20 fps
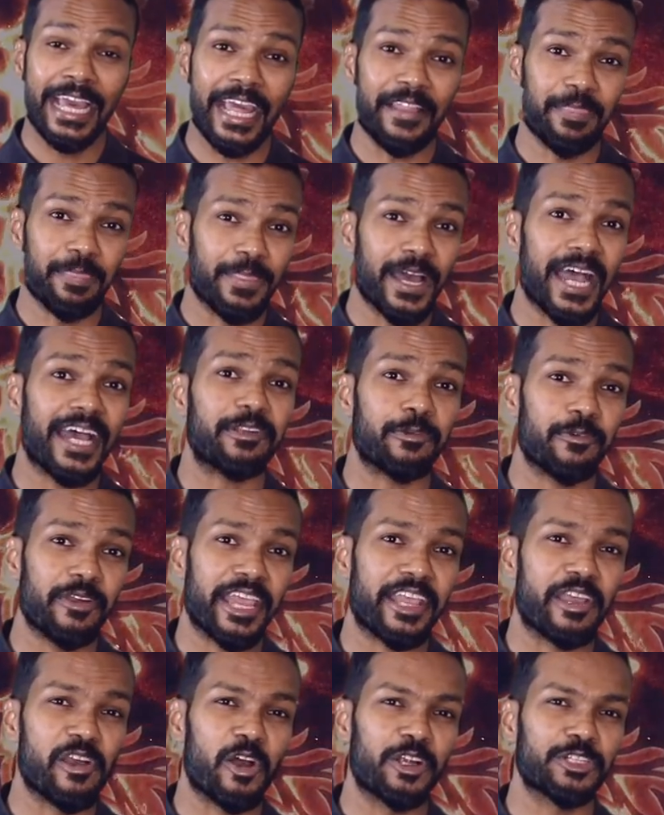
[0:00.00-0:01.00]
and that
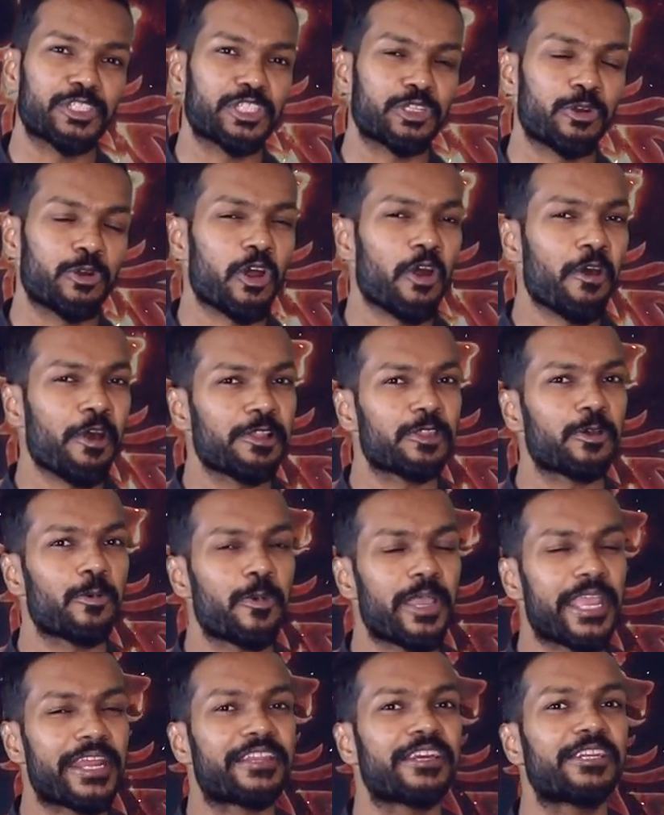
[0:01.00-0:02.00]
record stood all the
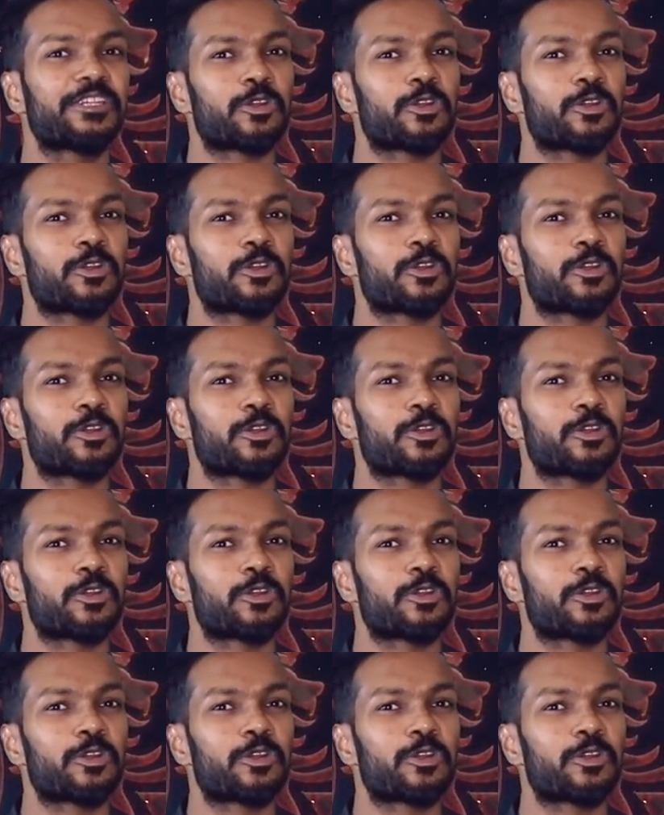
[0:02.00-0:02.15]
way till